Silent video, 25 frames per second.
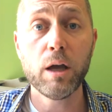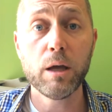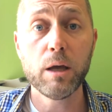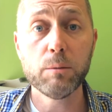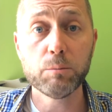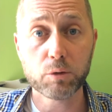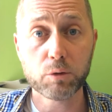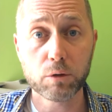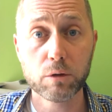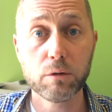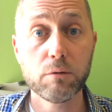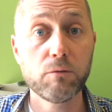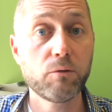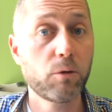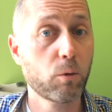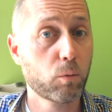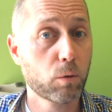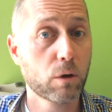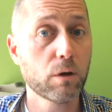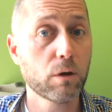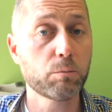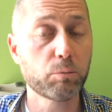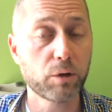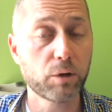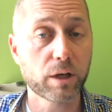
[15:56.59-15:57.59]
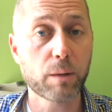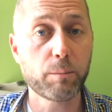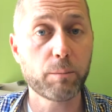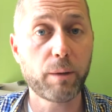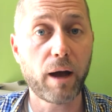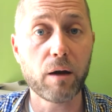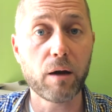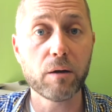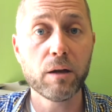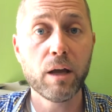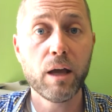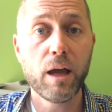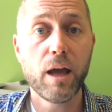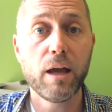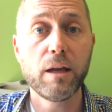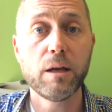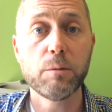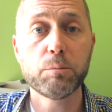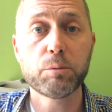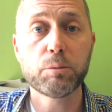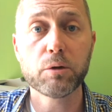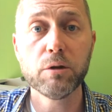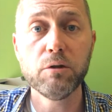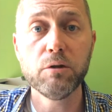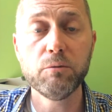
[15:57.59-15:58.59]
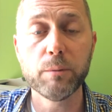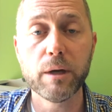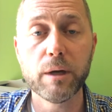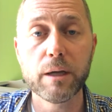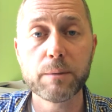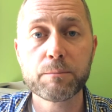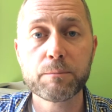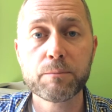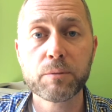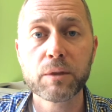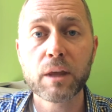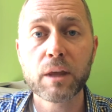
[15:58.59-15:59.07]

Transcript: improve the world, bring about an improvement.